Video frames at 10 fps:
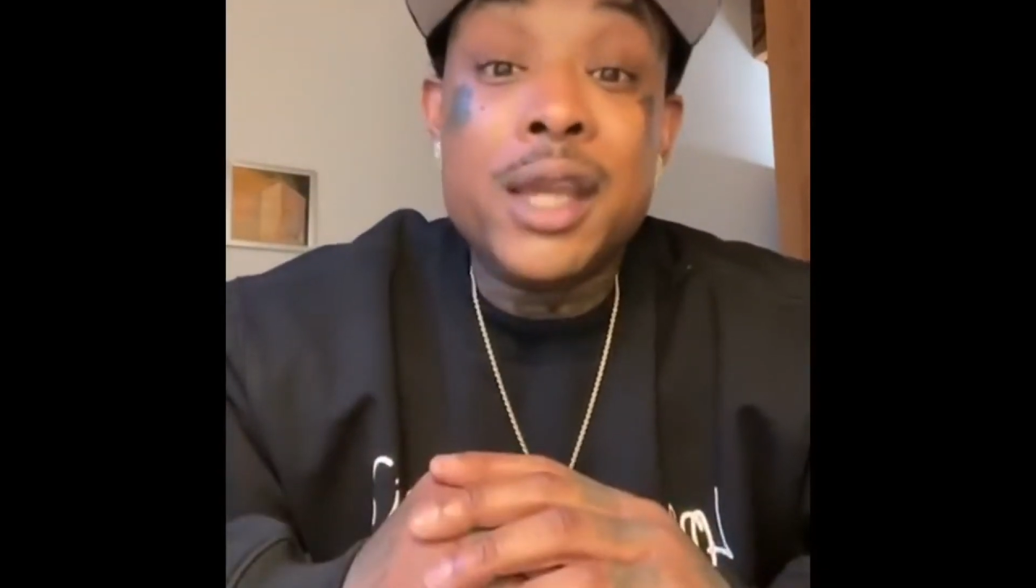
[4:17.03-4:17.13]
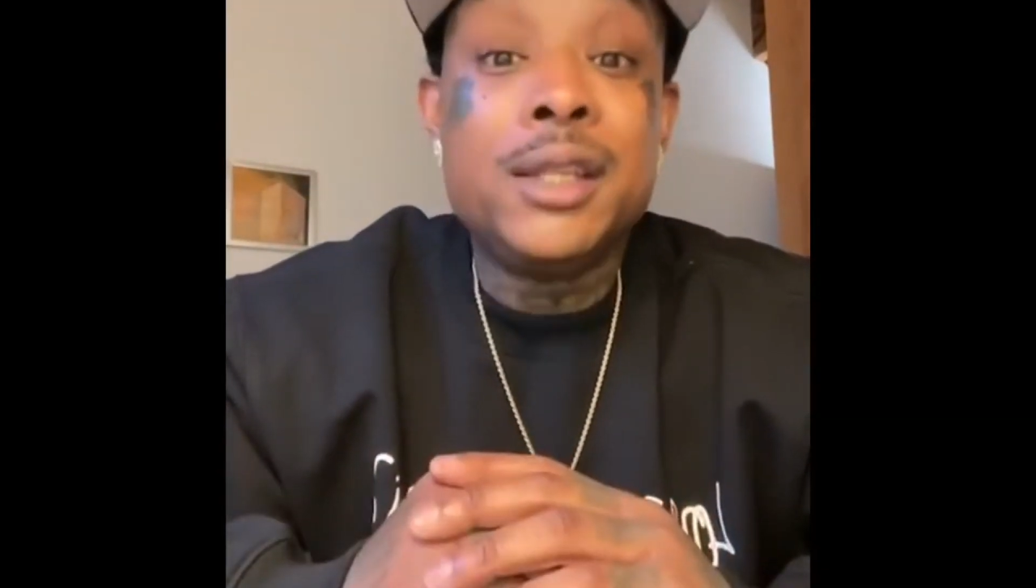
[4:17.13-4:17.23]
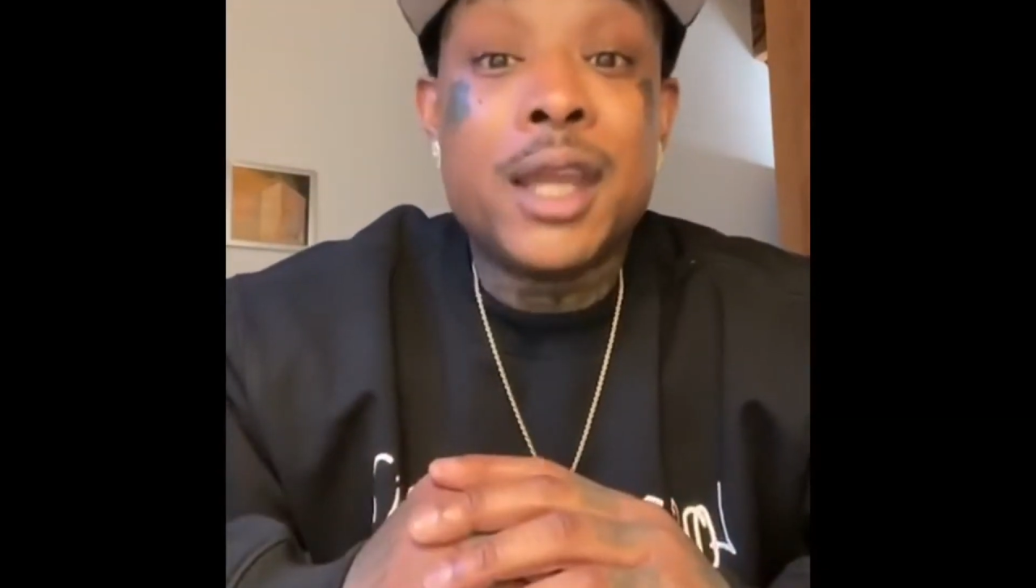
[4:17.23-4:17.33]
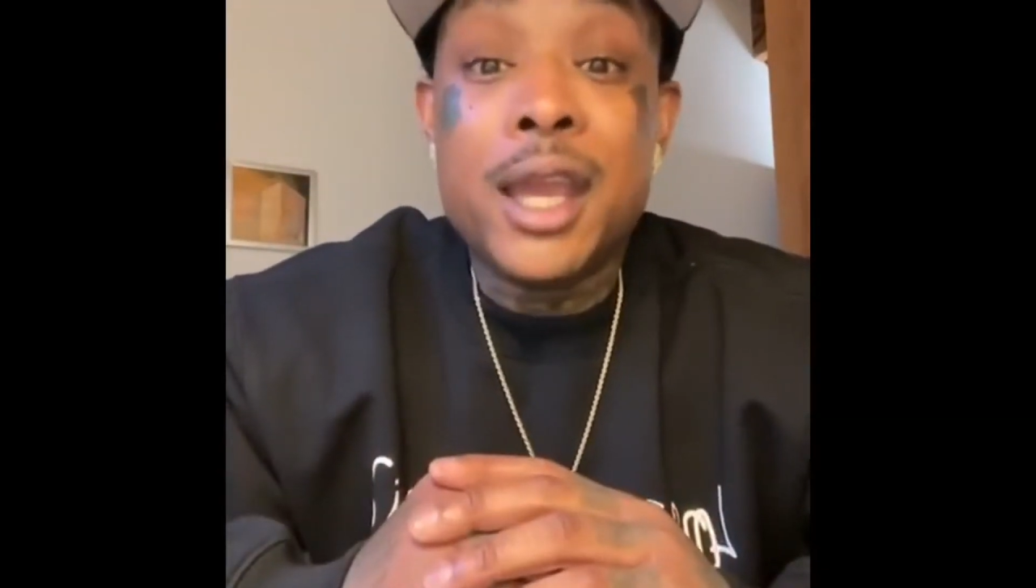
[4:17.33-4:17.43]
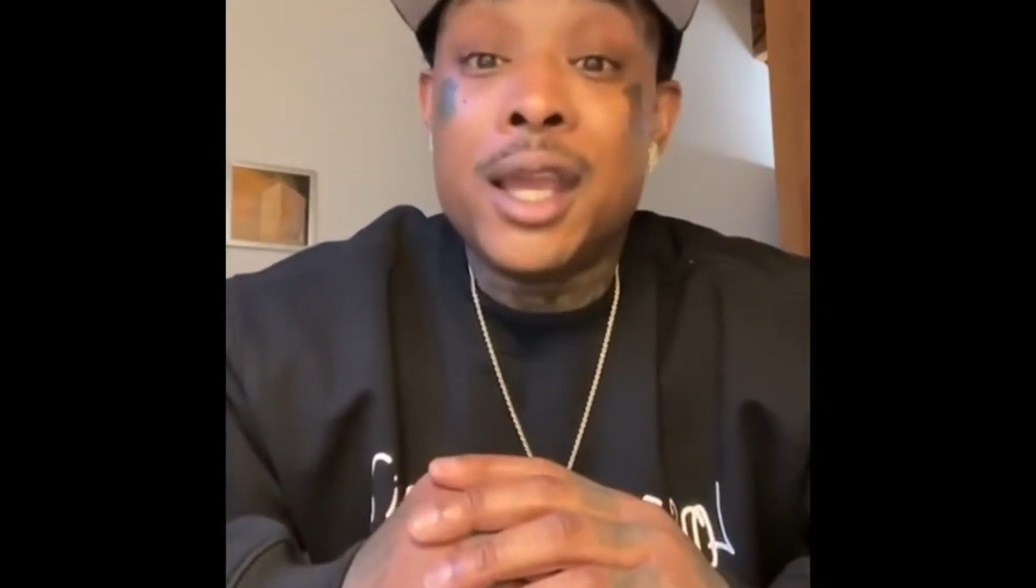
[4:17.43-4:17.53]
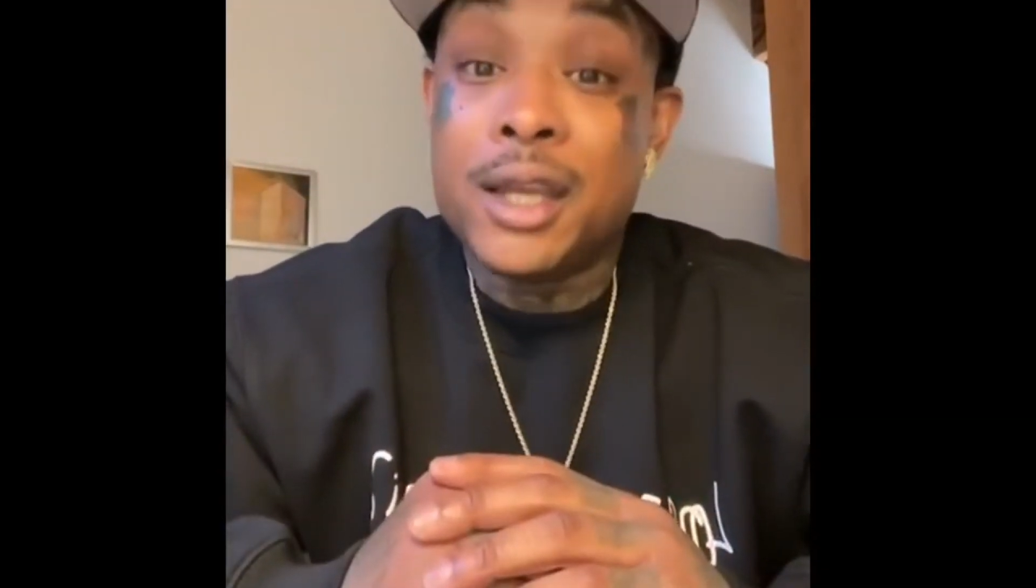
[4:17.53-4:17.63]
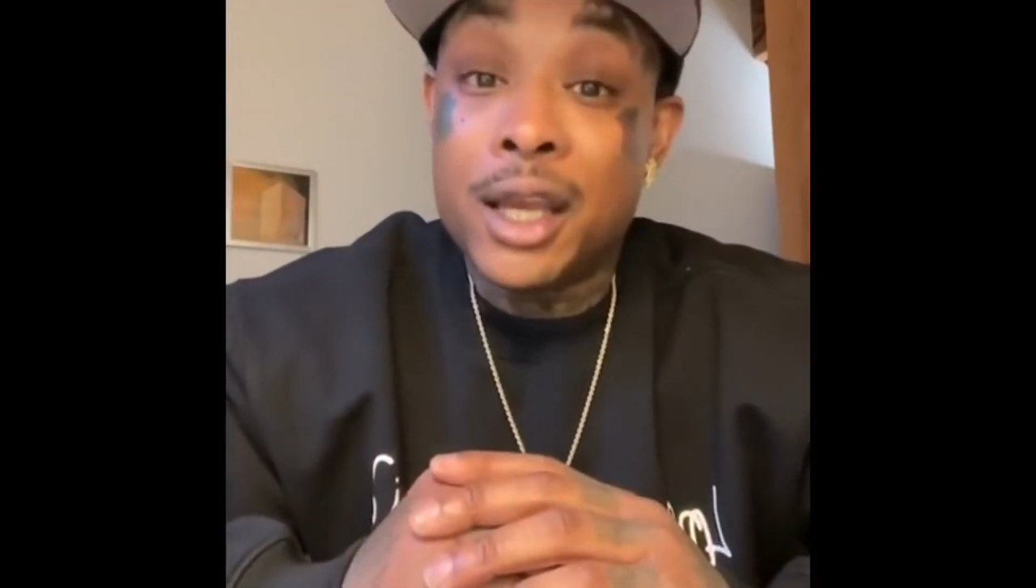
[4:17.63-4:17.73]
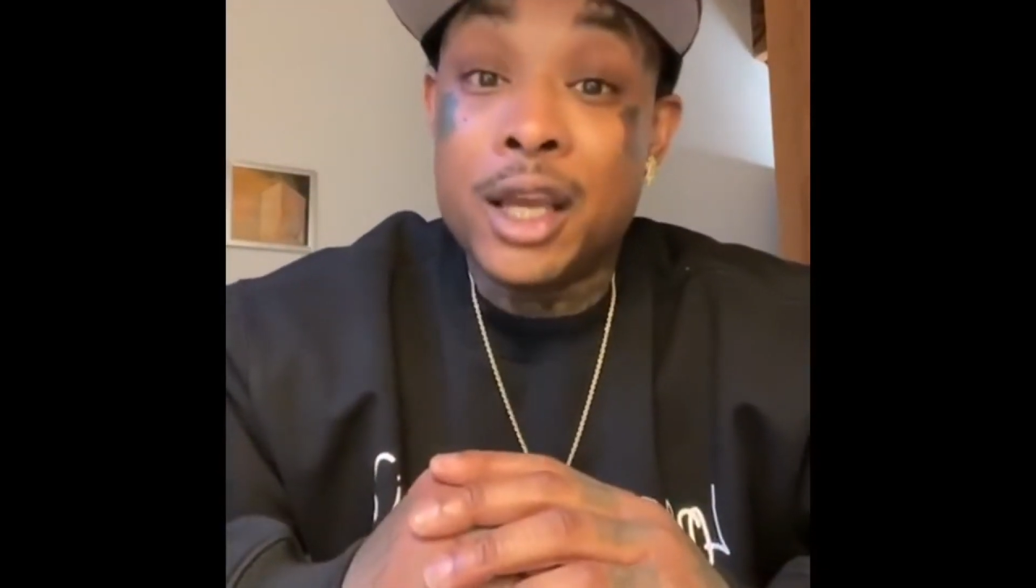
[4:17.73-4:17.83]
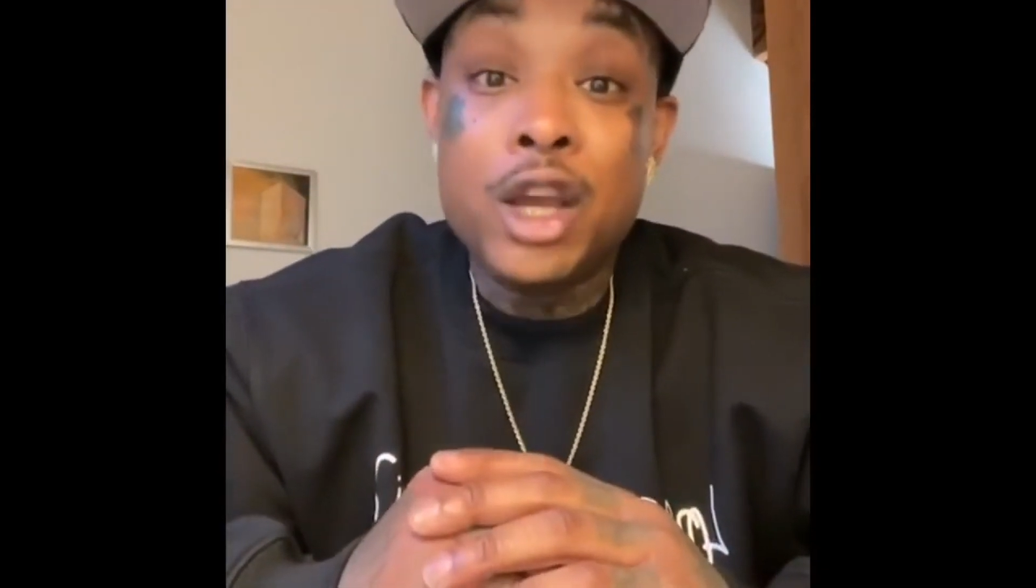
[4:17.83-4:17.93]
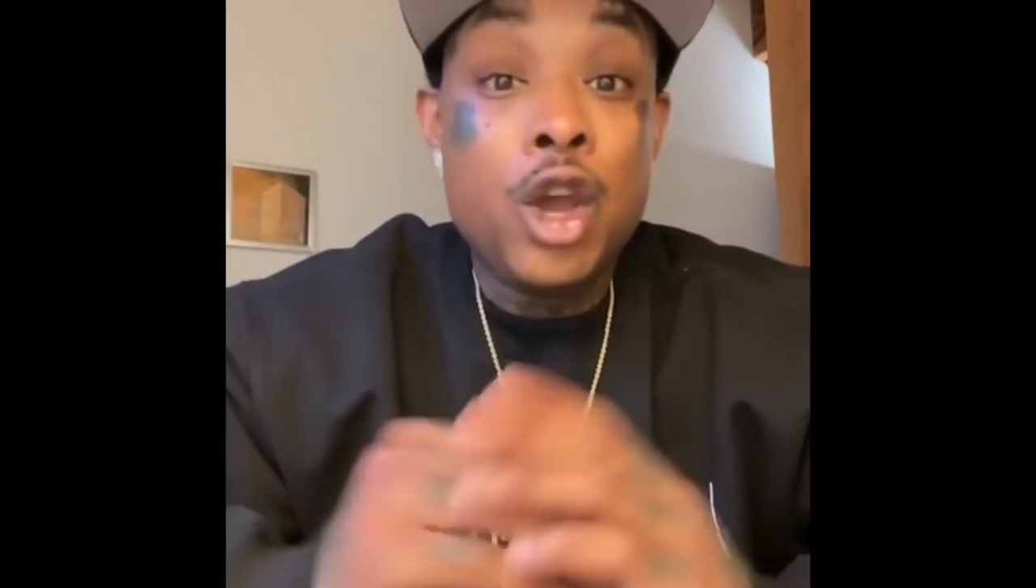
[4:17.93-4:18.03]
he did,
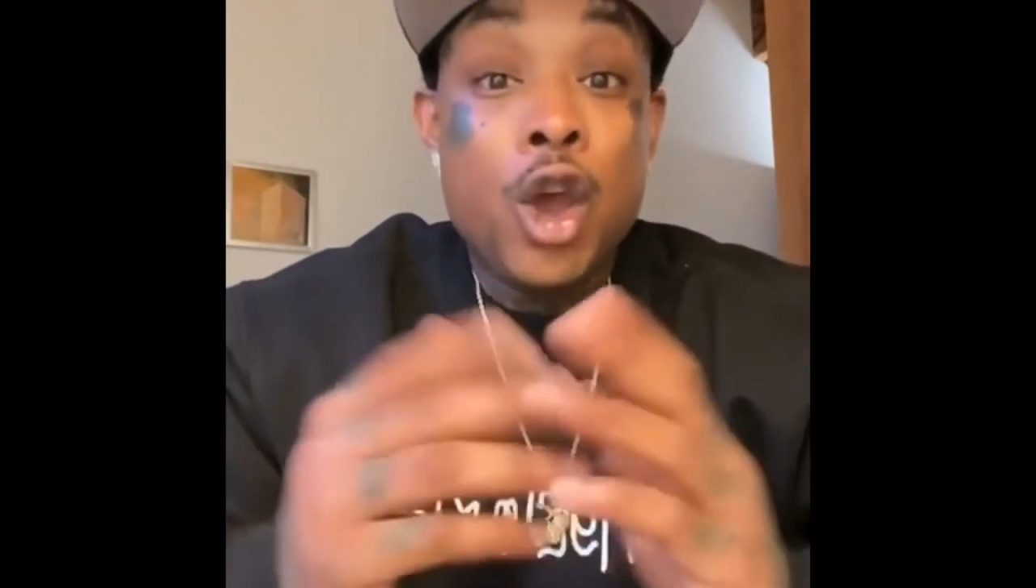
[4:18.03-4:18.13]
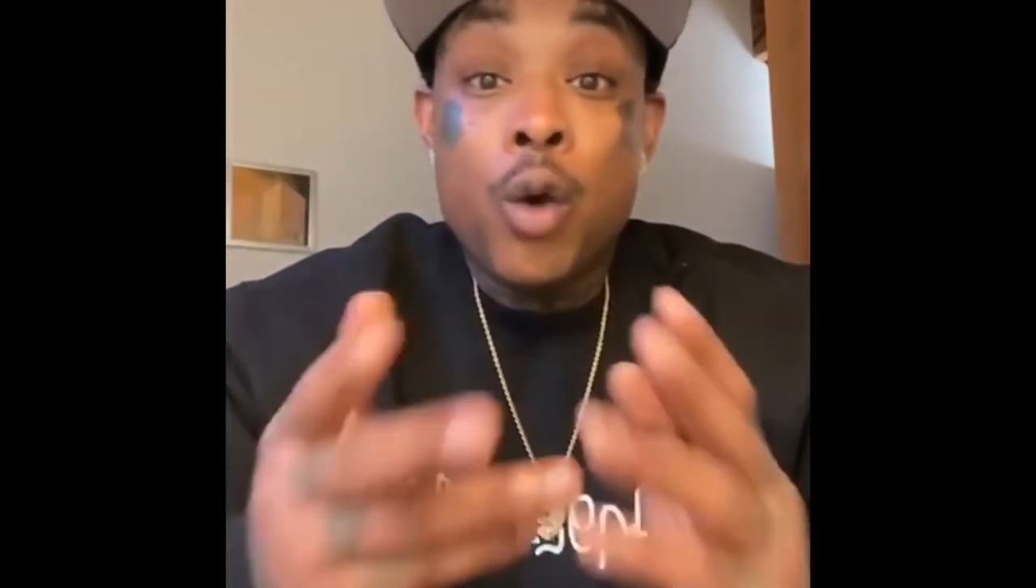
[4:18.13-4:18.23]
nigga,